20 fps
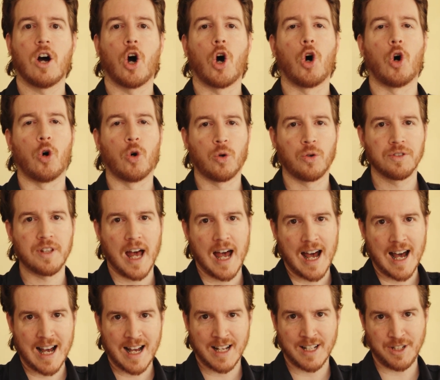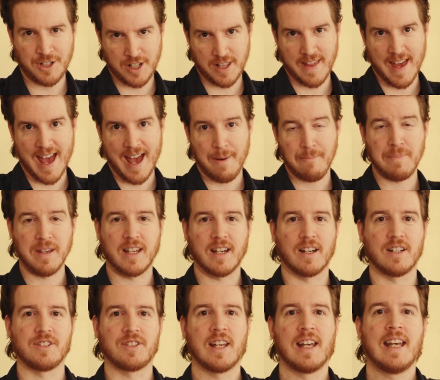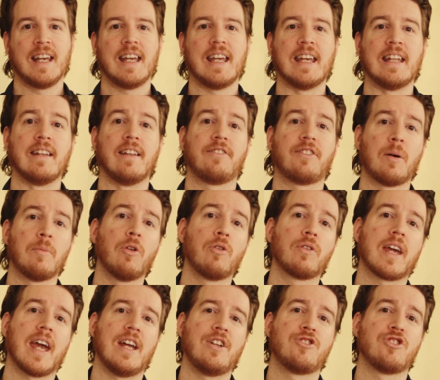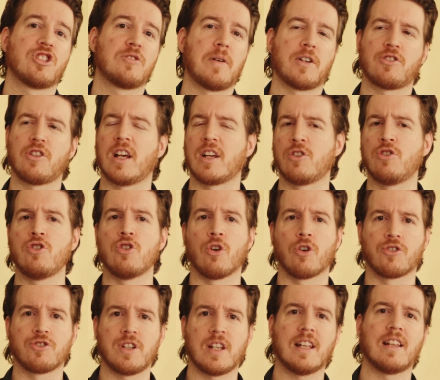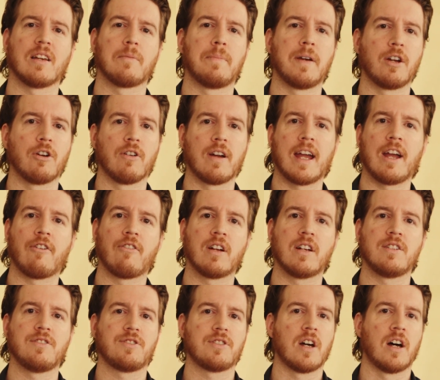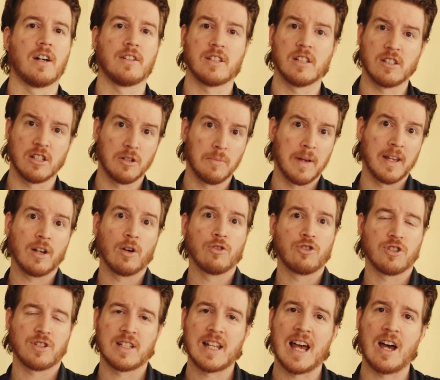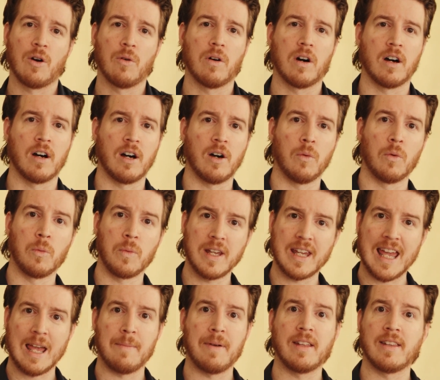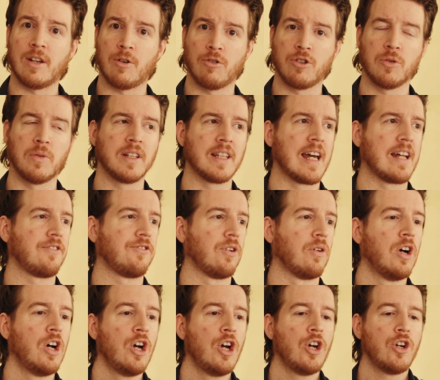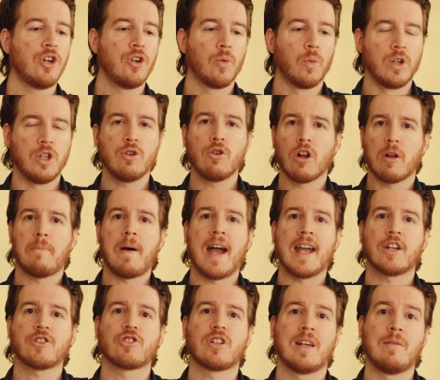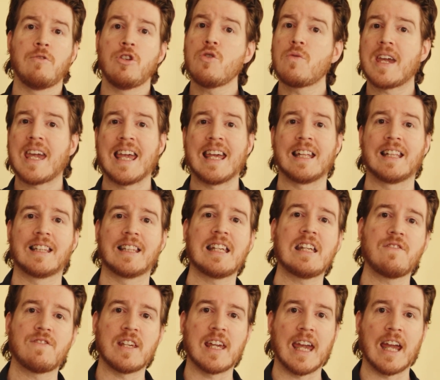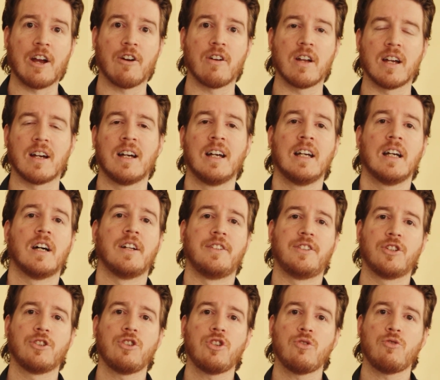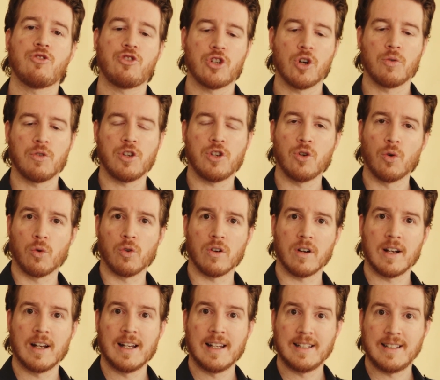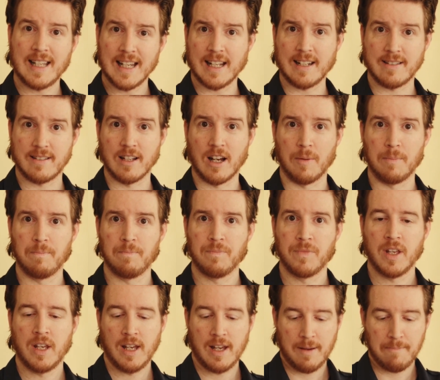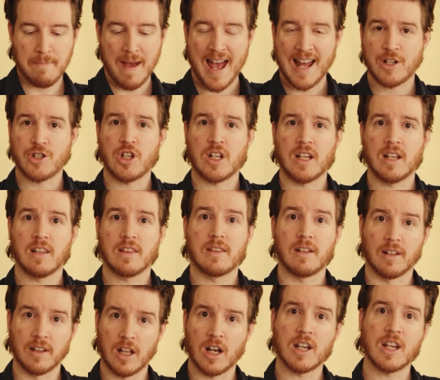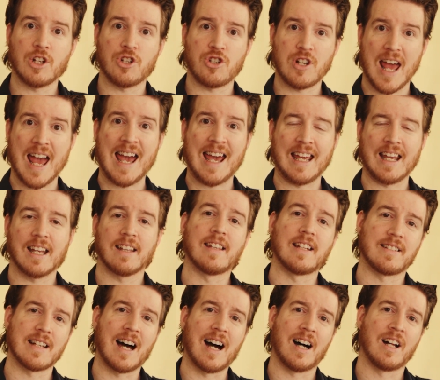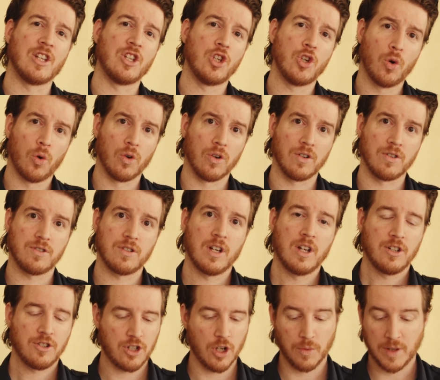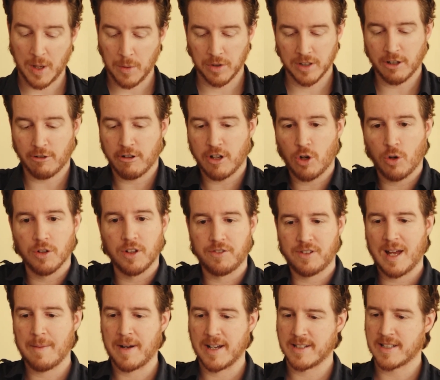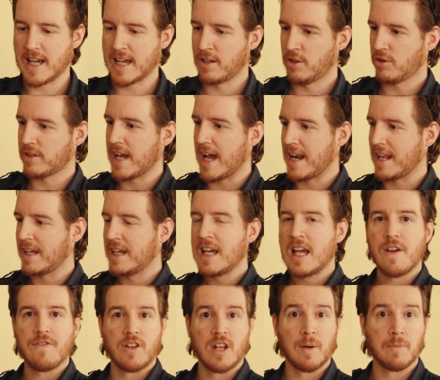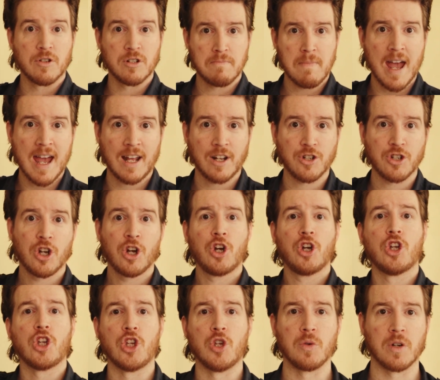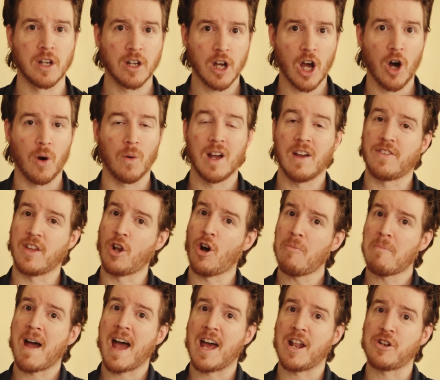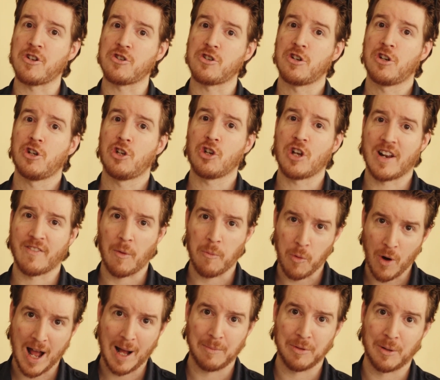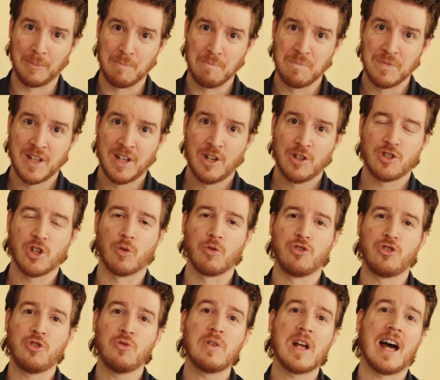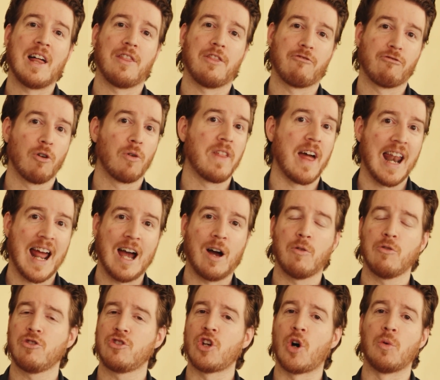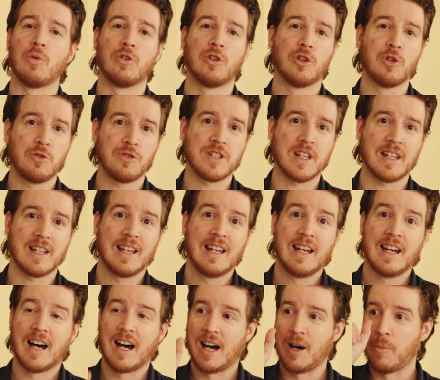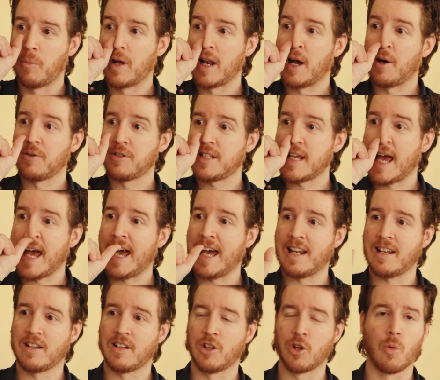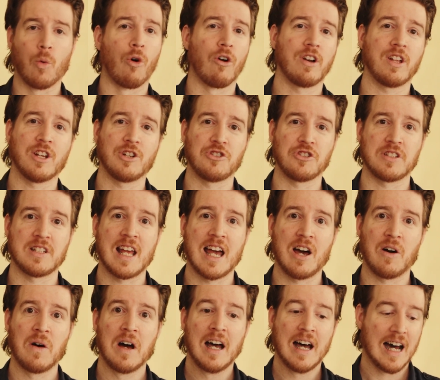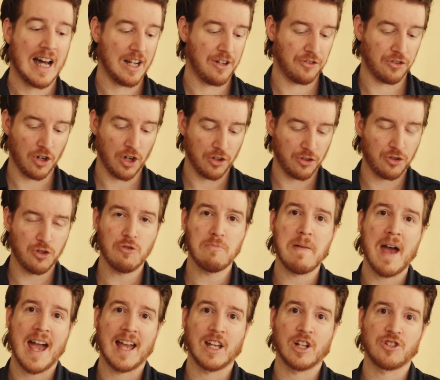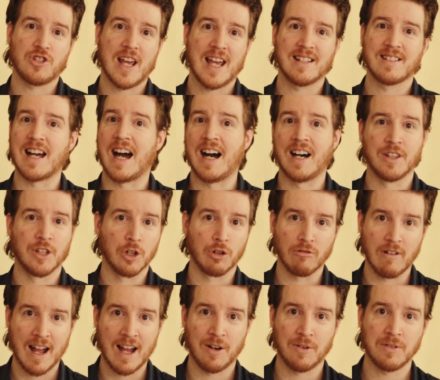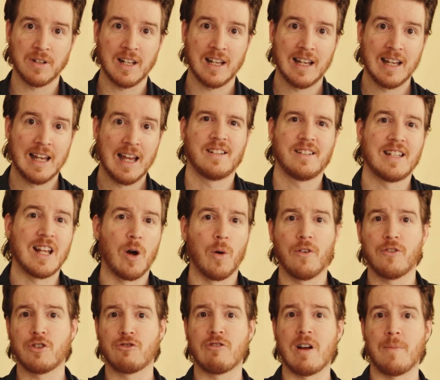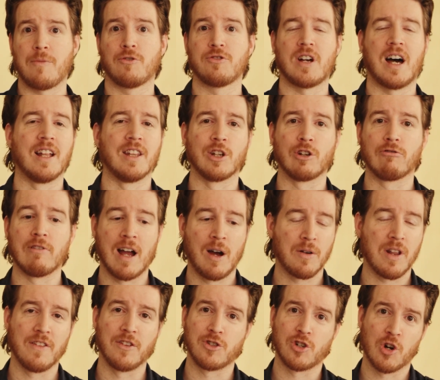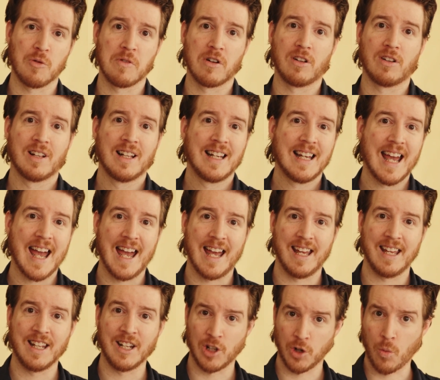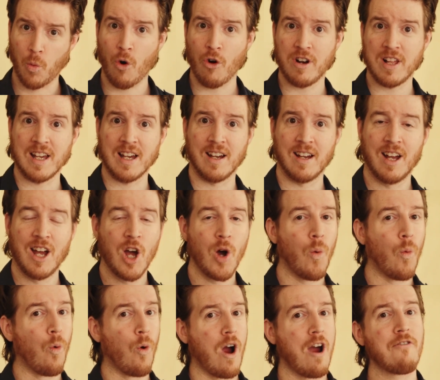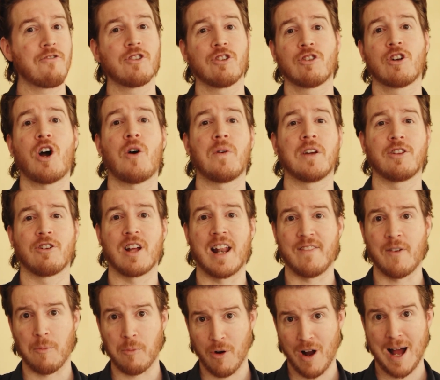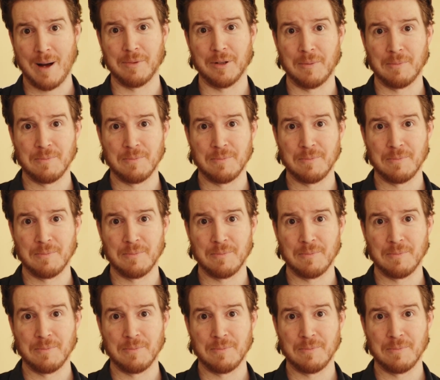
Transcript: Hold on to that, because in some locations, especially like New York City, like bigger areas, Santo Domingo just now, when we came in, they were doing that. So when you go to baggage claim, you can't leave the area until you show your ticket stub matching the luggage tag that's on yours. So they will literally hold it side by side and look at it. If the numbers match, you can go. If they don't match, you're gonna have a problem. So do not throw that out, don't lose it. When I was at LaGuardia just now, I saw 2 baggage tags on the ground. Now whoever dropped those on the ground at the terminal in LaGuardia, wherever they're going, they're gonna have a problem.